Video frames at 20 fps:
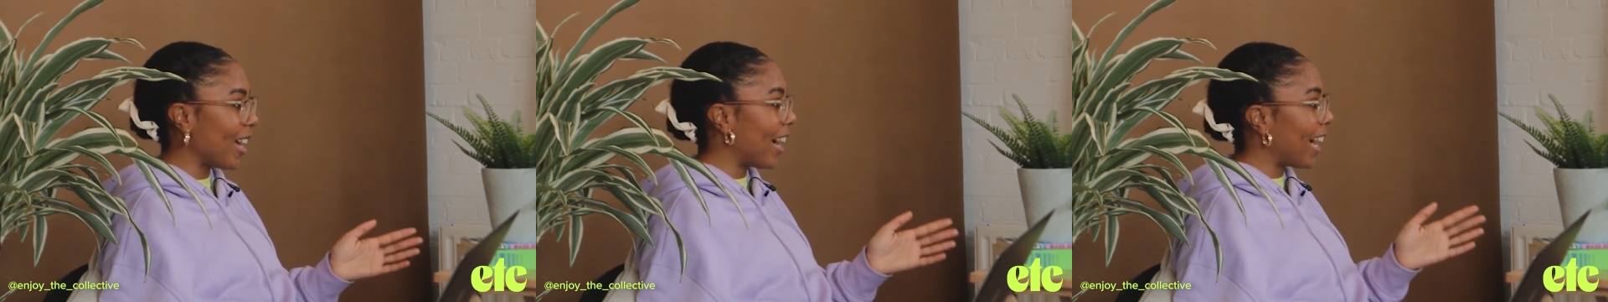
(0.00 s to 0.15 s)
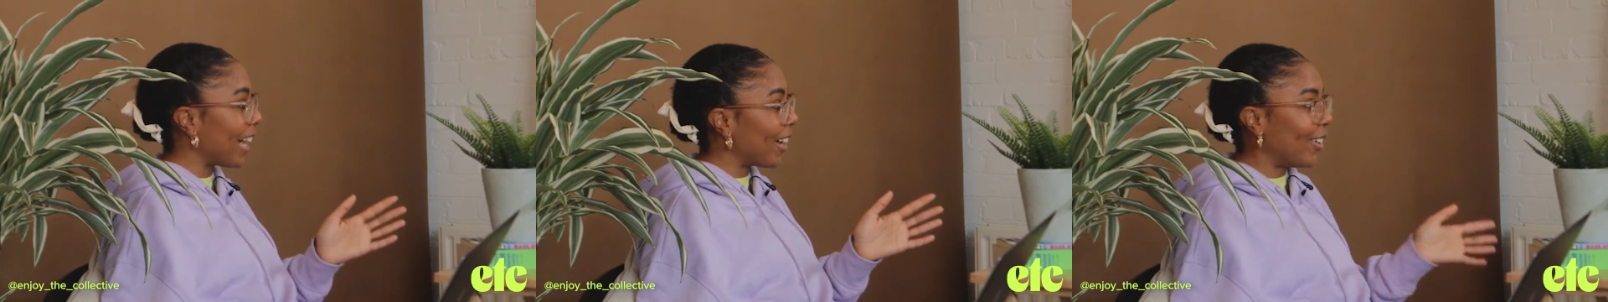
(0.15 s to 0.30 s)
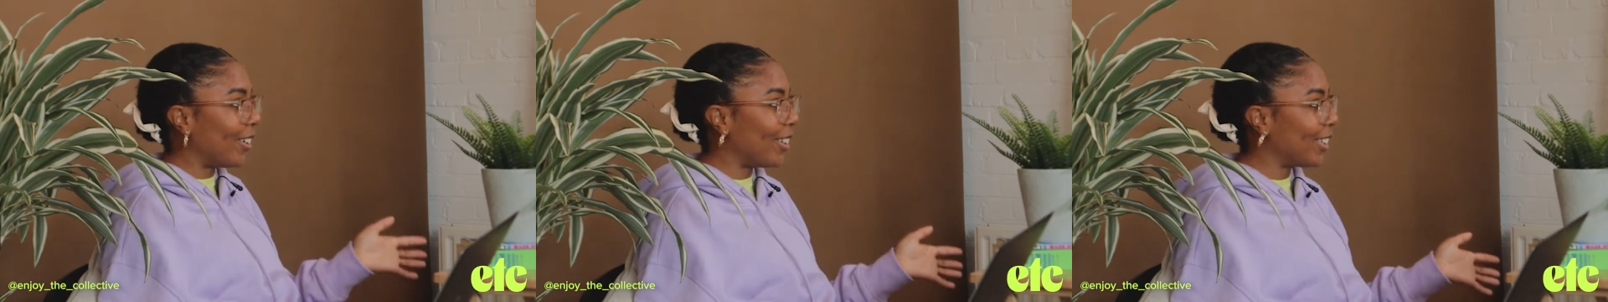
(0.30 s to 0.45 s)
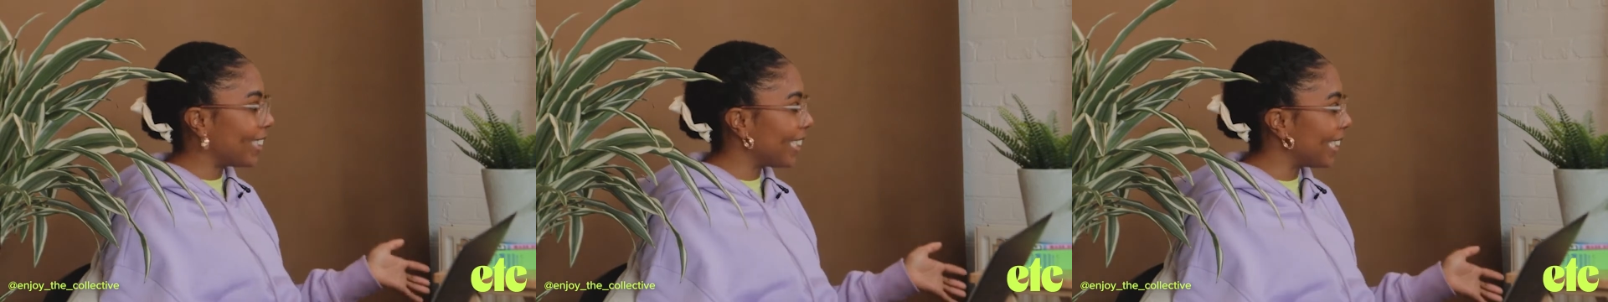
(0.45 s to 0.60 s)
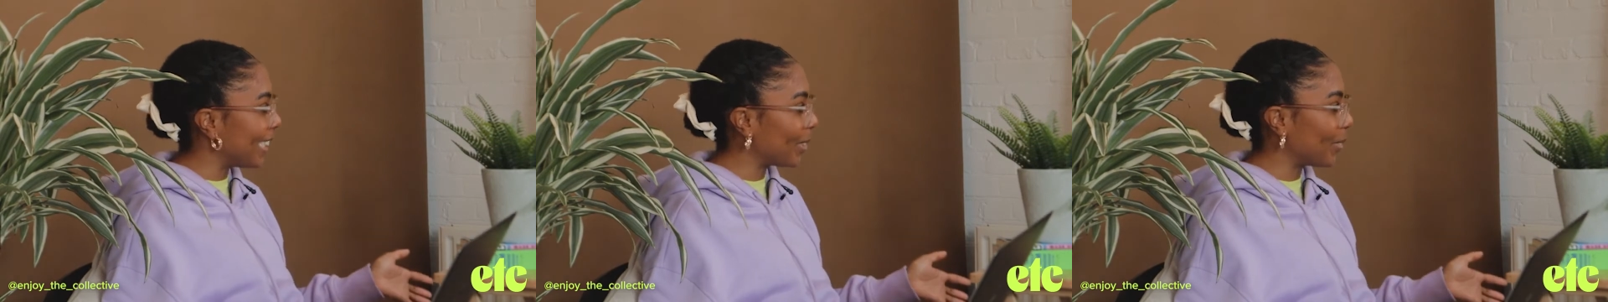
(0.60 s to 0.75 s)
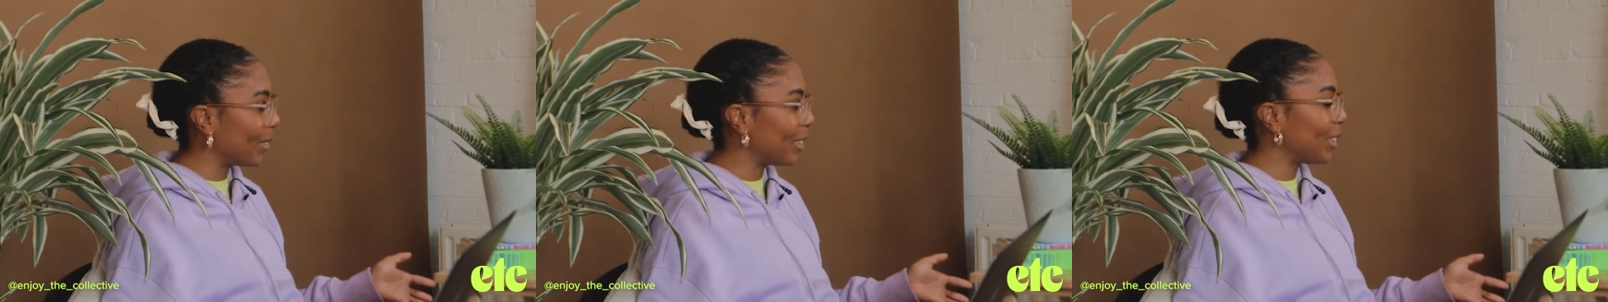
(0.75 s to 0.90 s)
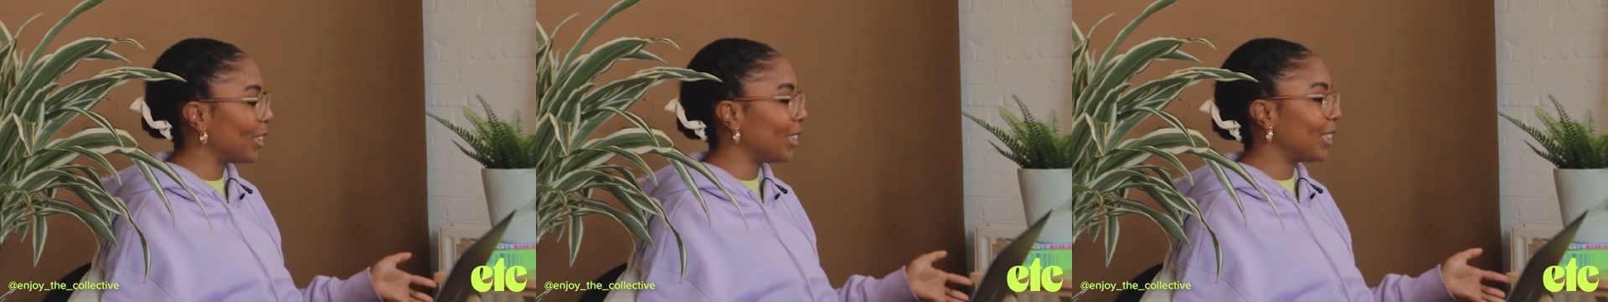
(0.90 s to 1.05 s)
I can't answer these
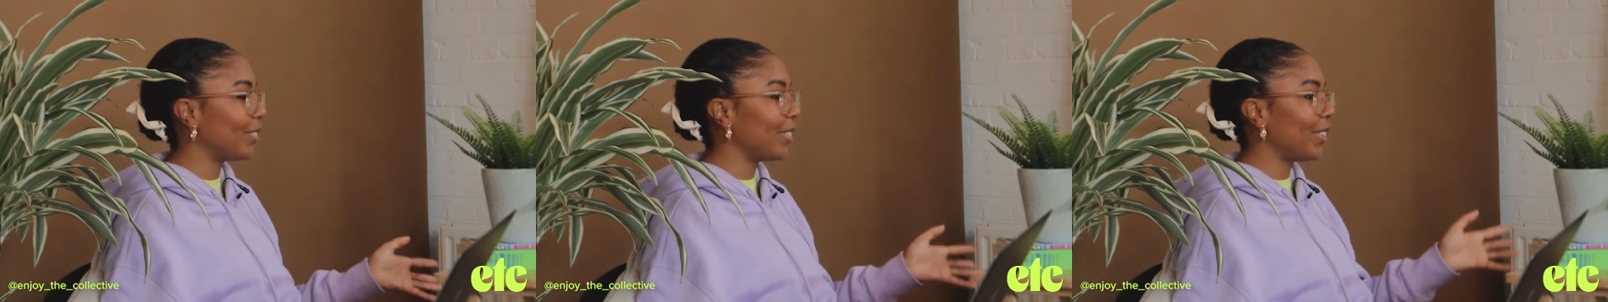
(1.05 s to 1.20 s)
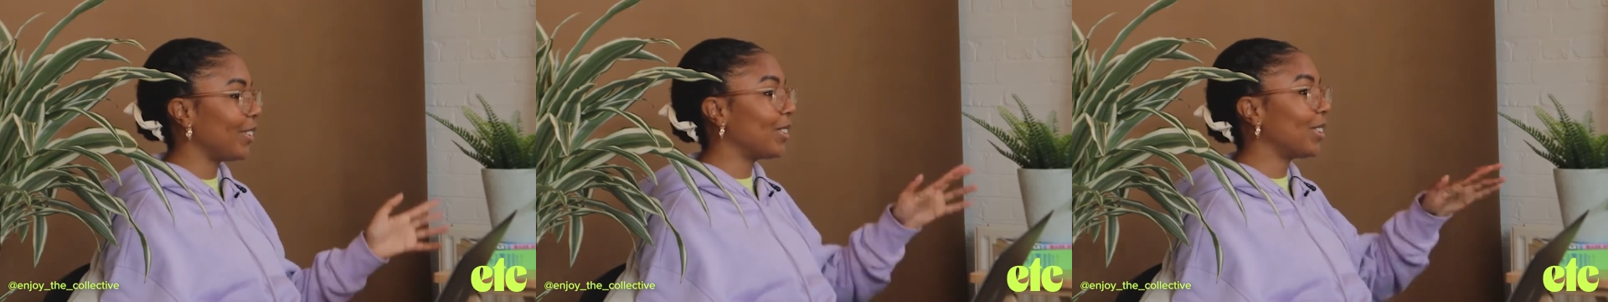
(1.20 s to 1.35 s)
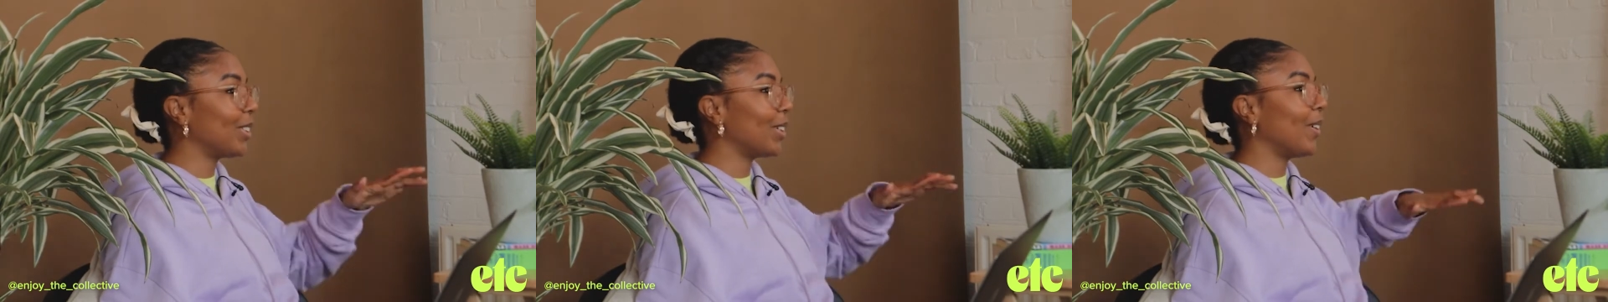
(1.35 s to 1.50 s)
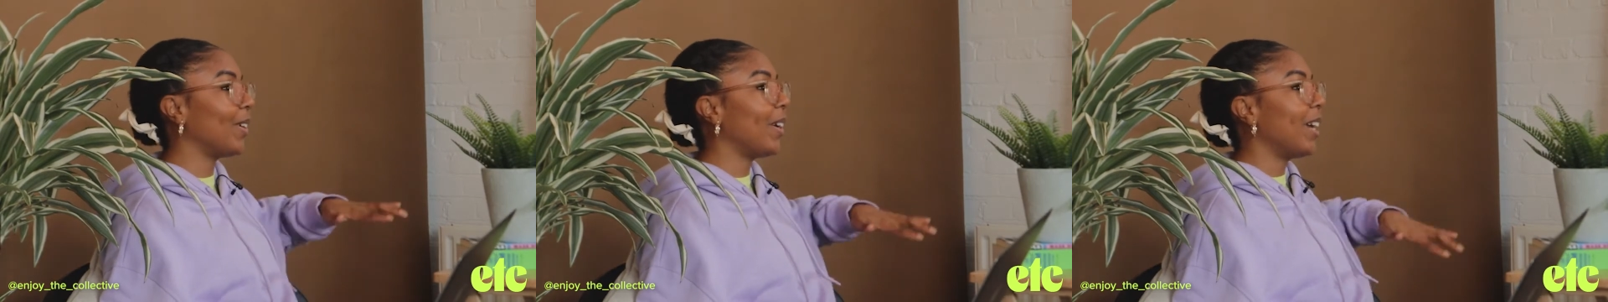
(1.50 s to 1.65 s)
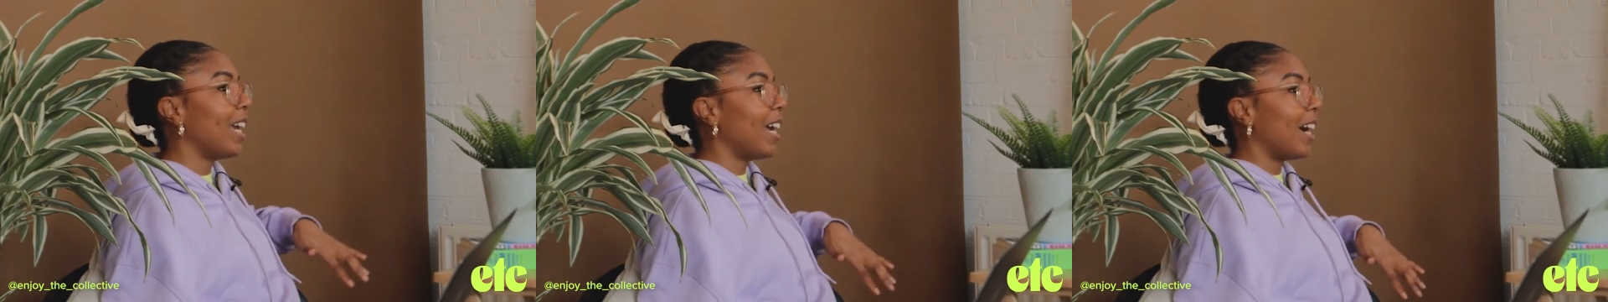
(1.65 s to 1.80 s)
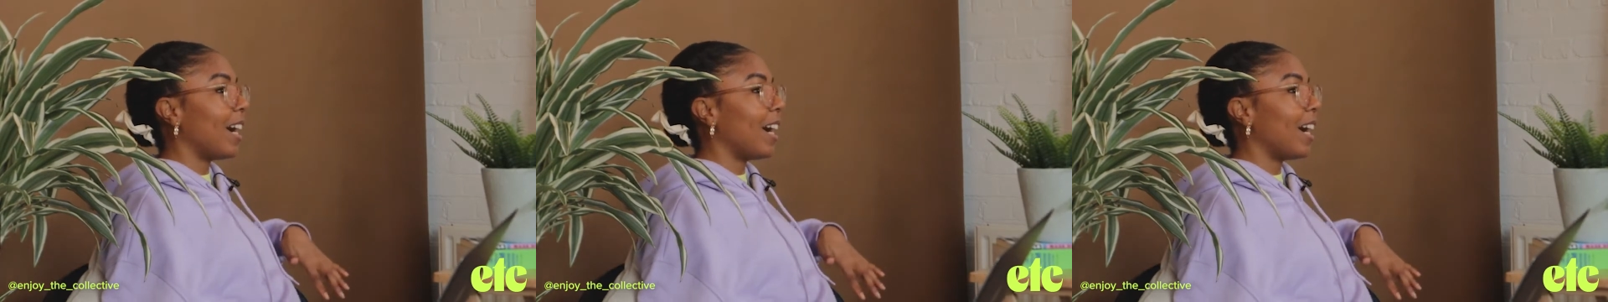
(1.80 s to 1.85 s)
questions for you. So